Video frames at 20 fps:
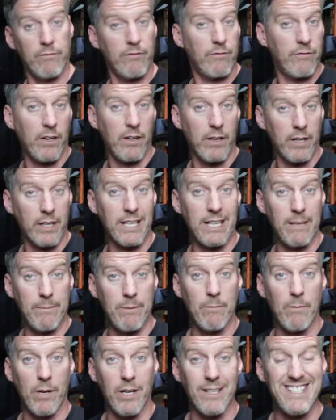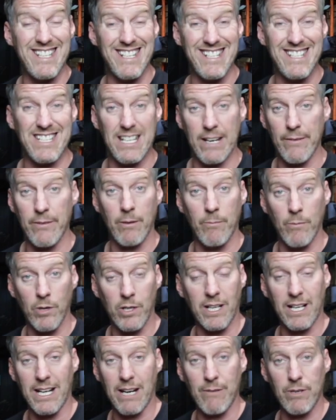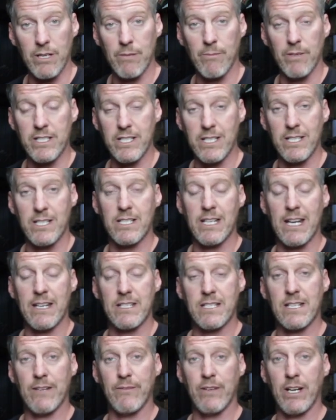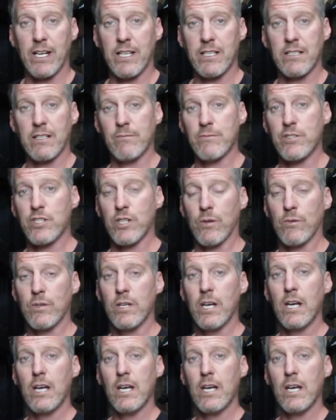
by keeping my T7, I'm not going to get rid of my T7 anytime soon.